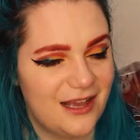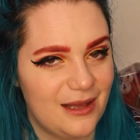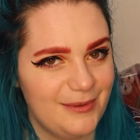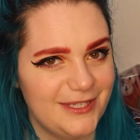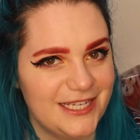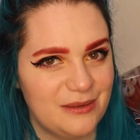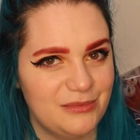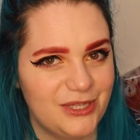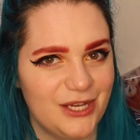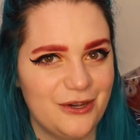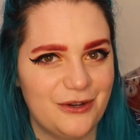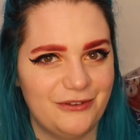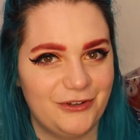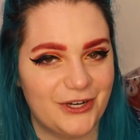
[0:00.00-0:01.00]
Comment down
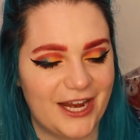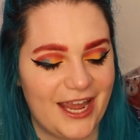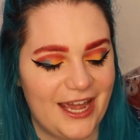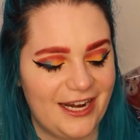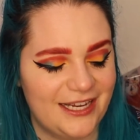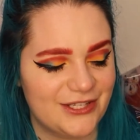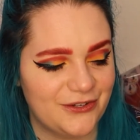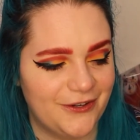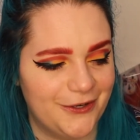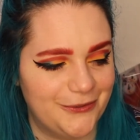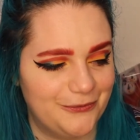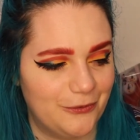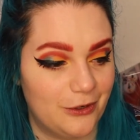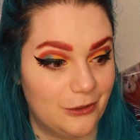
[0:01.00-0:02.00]
below if your cat has her
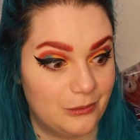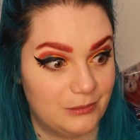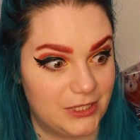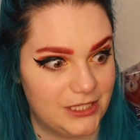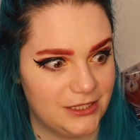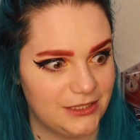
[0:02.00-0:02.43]
own room.